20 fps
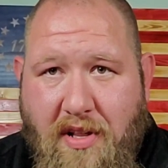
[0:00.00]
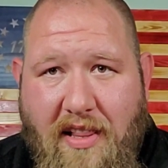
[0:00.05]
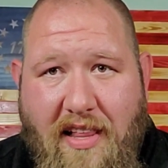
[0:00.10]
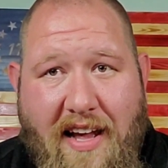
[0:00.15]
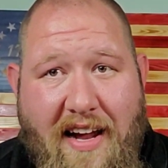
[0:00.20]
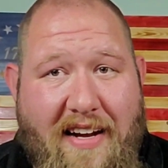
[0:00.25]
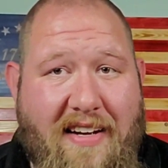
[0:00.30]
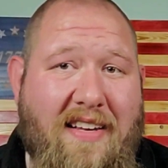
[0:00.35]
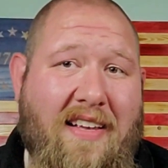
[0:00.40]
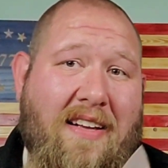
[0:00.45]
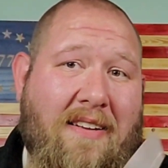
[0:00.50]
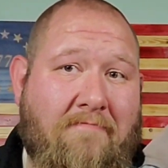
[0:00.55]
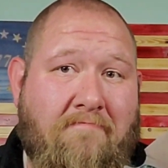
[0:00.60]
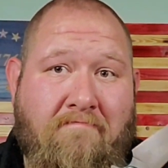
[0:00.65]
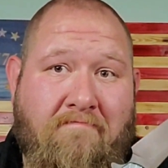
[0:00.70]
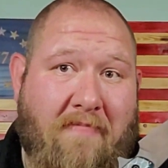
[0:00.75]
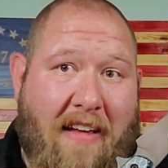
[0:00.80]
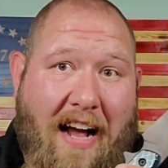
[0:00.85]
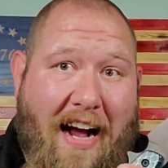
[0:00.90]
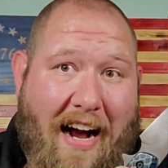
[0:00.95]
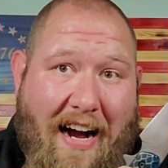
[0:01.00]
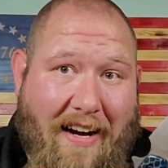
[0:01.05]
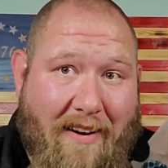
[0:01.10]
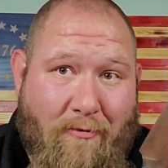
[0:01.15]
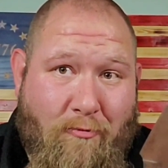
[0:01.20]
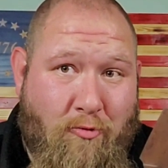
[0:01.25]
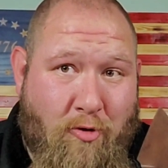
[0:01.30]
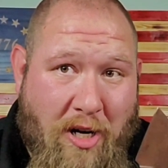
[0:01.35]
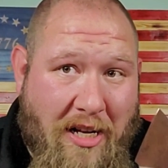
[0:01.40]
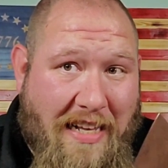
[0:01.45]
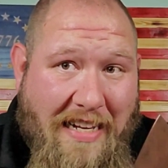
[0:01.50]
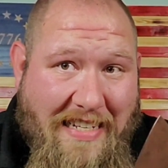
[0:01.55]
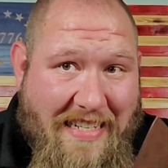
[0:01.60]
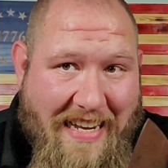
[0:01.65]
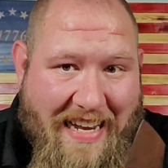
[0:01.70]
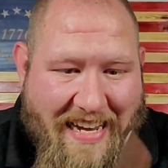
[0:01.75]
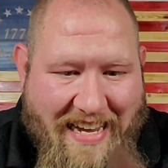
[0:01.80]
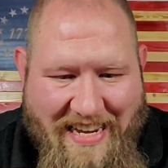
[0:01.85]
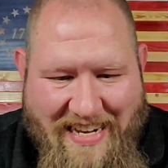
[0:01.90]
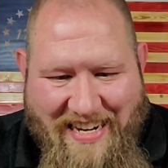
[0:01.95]
through the light. I really
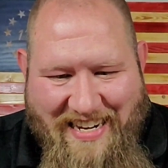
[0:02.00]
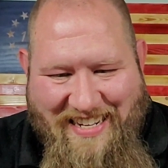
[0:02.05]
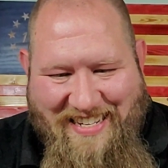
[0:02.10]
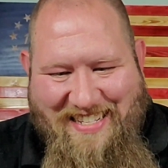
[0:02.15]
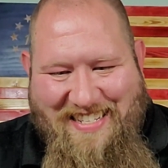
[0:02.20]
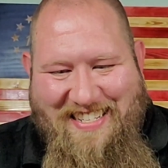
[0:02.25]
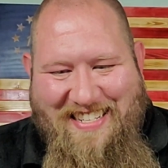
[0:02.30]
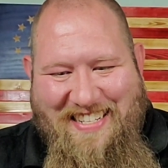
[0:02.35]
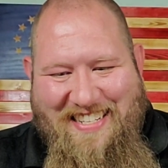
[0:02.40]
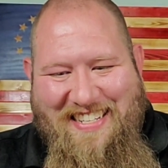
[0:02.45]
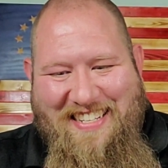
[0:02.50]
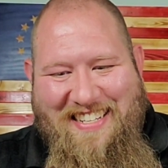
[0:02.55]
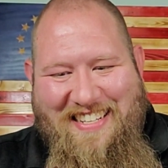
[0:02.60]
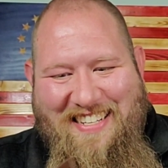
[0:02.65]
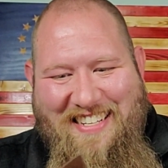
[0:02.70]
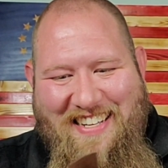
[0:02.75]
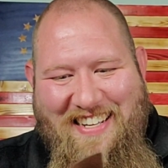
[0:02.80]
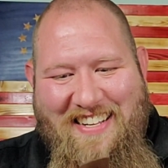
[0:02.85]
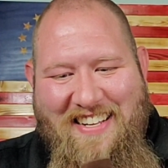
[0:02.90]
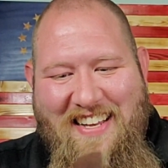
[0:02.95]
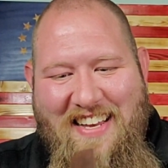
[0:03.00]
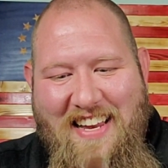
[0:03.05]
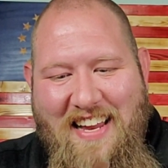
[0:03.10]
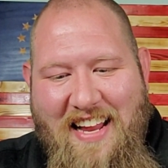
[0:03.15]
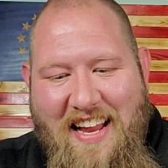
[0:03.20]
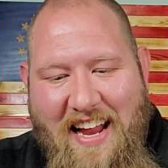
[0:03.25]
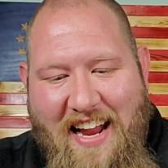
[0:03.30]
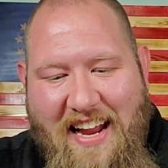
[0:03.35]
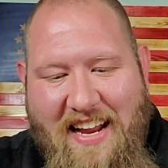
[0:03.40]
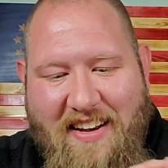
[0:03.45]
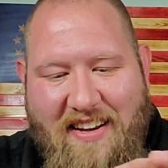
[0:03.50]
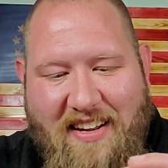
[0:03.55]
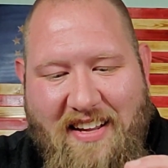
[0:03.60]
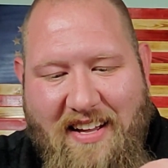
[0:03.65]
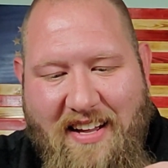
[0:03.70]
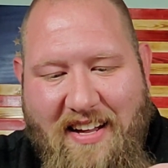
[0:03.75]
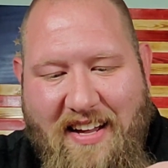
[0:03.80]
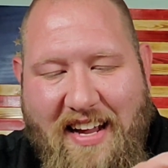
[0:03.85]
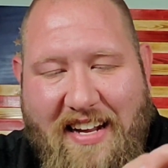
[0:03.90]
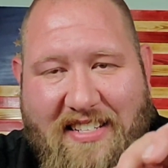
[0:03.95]
dig it.
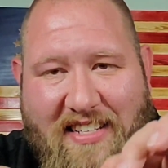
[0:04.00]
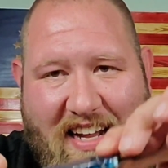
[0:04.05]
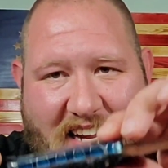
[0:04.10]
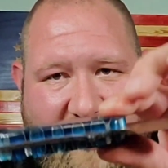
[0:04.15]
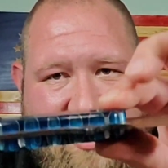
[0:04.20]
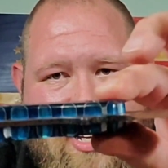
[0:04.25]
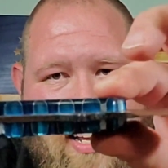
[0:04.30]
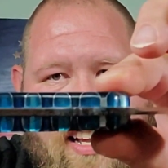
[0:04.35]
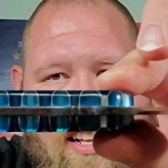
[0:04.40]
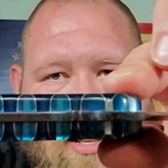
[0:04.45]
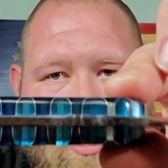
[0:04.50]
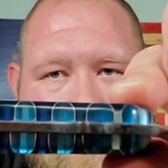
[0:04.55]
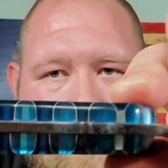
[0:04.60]
And it's actually